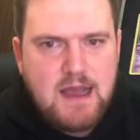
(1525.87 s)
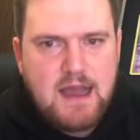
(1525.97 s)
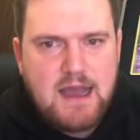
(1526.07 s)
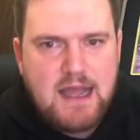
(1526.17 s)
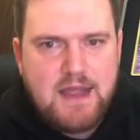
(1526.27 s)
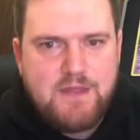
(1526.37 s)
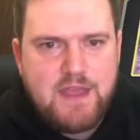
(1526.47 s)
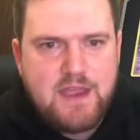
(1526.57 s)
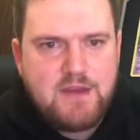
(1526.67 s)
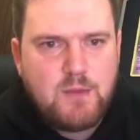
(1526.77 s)
And
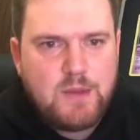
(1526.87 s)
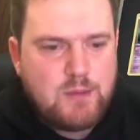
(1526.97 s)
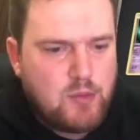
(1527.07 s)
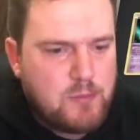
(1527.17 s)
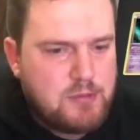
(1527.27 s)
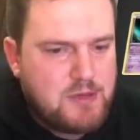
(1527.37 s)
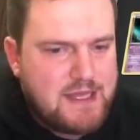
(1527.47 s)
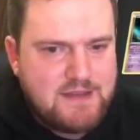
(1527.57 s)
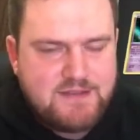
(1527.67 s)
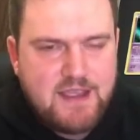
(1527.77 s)
then we will
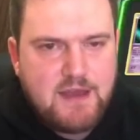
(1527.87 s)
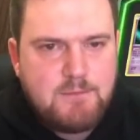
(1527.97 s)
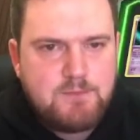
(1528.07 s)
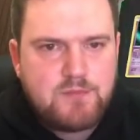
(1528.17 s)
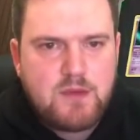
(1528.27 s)
play it down.